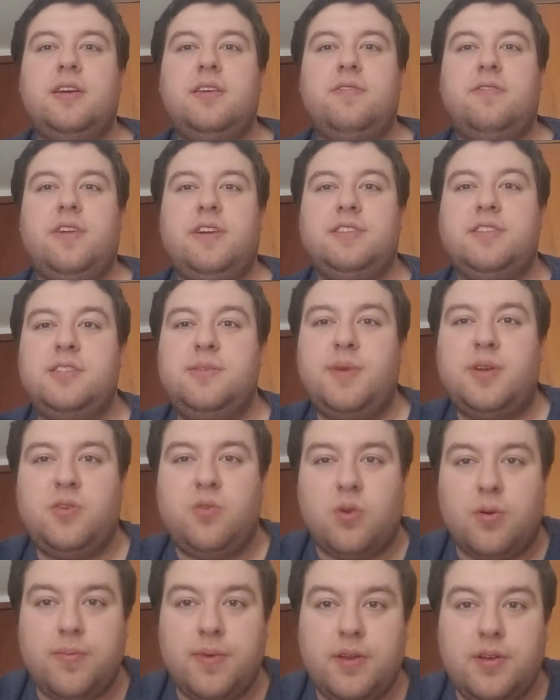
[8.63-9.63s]
Frances
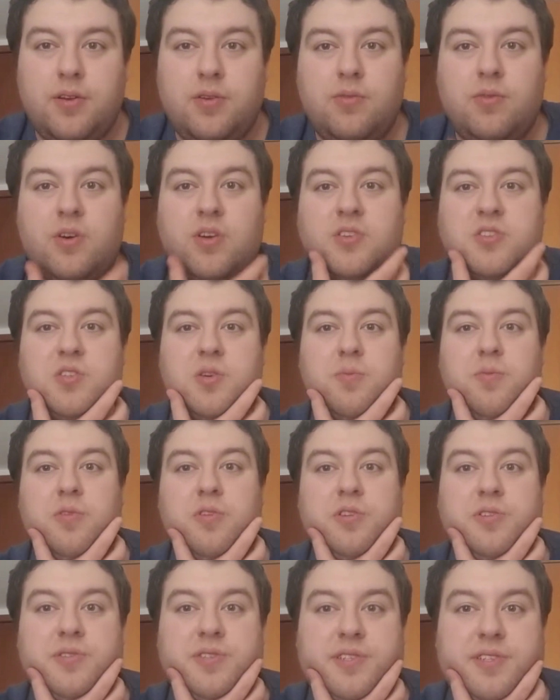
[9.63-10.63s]
McDormand, who also
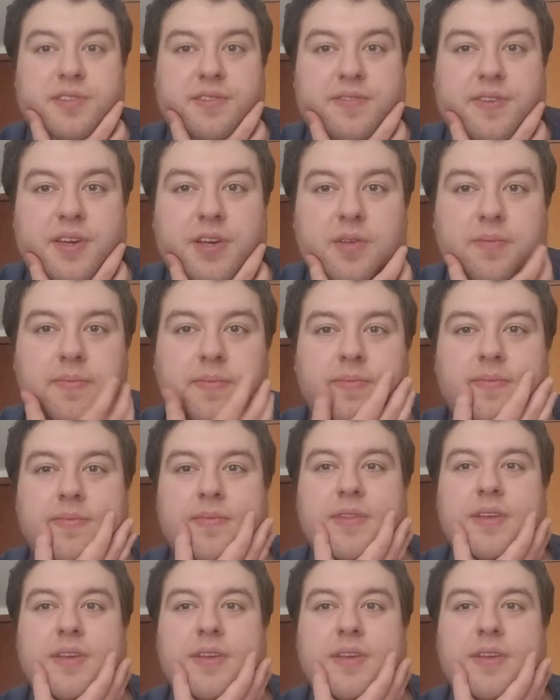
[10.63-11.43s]
produced the film.